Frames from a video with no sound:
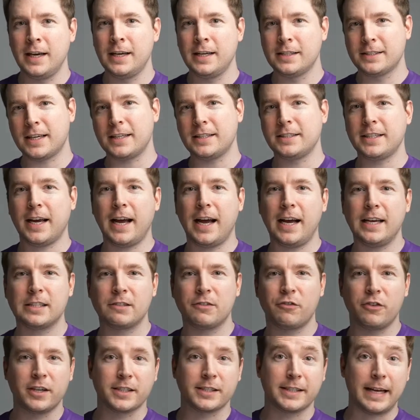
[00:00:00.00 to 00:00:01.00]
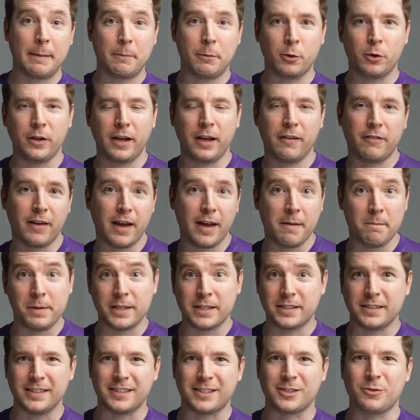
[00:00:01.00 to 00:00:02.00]
such as, for example, if a
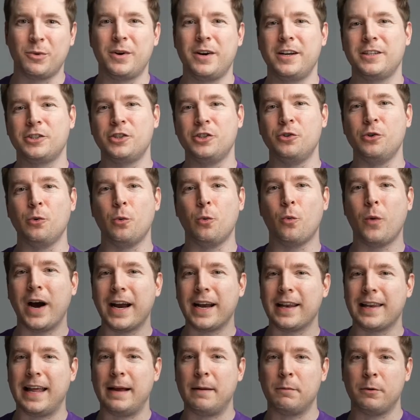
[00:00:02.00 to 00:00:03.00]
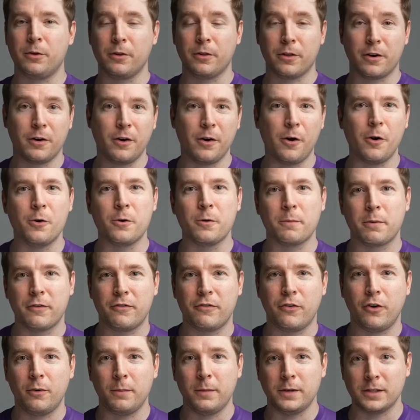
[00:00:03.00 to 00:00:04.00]
business wanted to white label their own
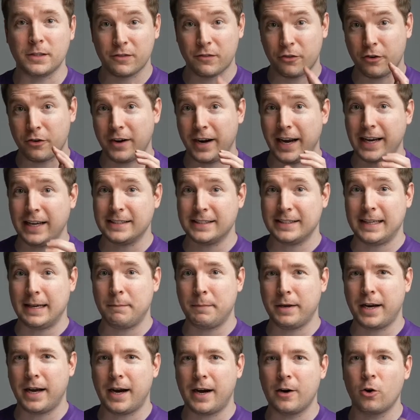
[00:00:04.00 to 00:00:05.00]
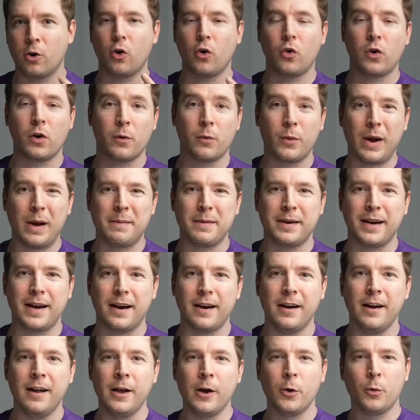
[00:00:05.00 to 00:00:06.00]
performance for a seminar or a
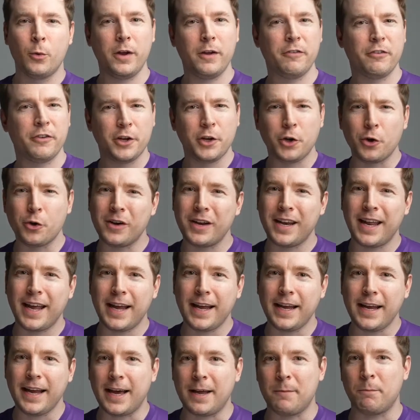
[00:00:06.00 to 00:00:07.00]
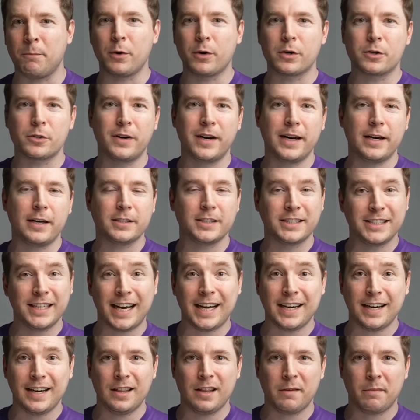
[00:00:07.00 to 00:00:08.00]
webinar with Q&A and moderated
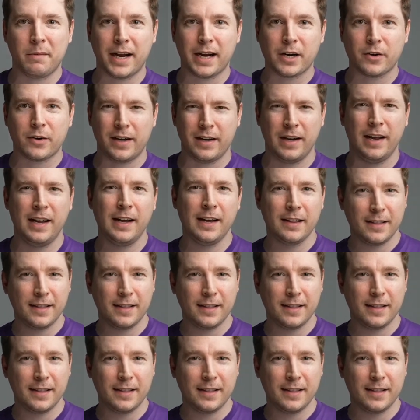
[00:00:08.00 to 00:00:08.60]
chat in the background.